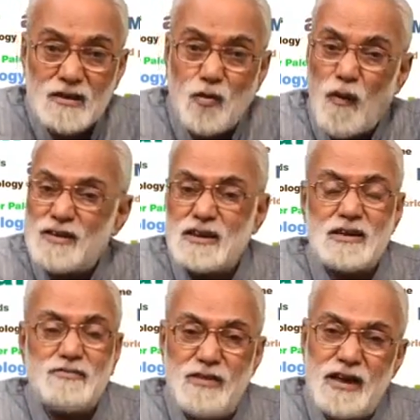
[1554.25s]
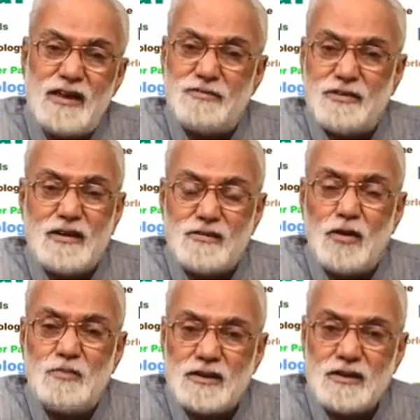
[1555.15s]
Quartz is a very difficult
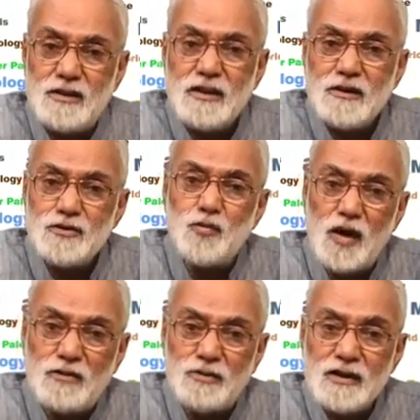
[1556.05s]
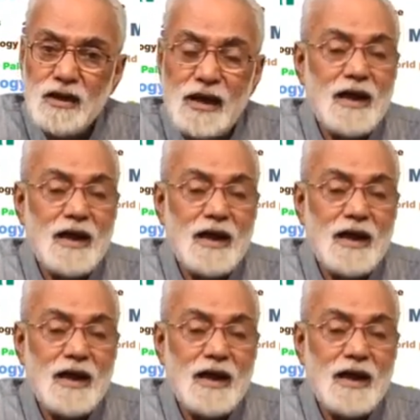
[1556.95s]
raw material to work with,